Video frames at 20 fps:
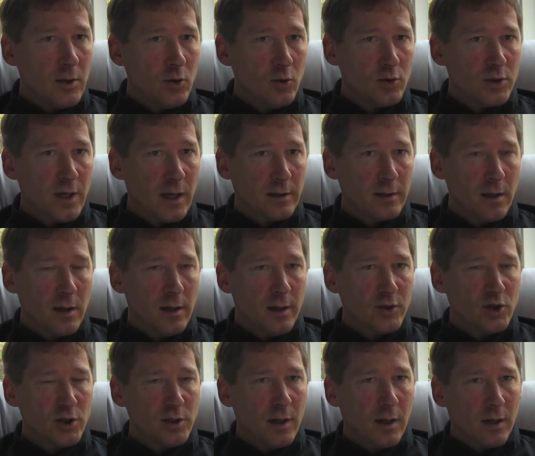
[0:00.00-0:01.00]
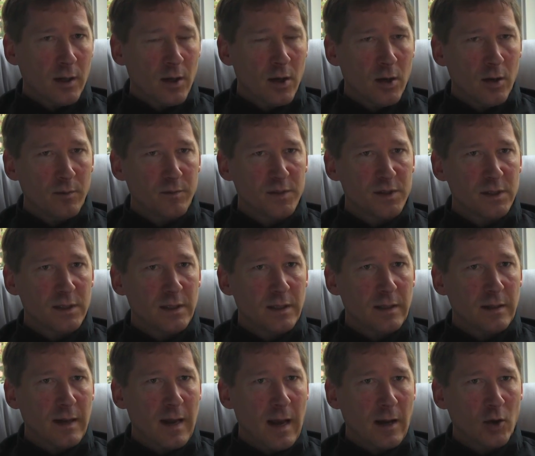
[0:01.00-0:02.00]
new technology that comes
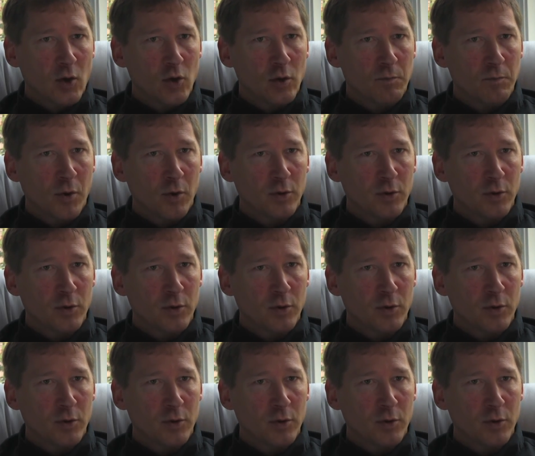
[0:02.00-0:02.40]
in that could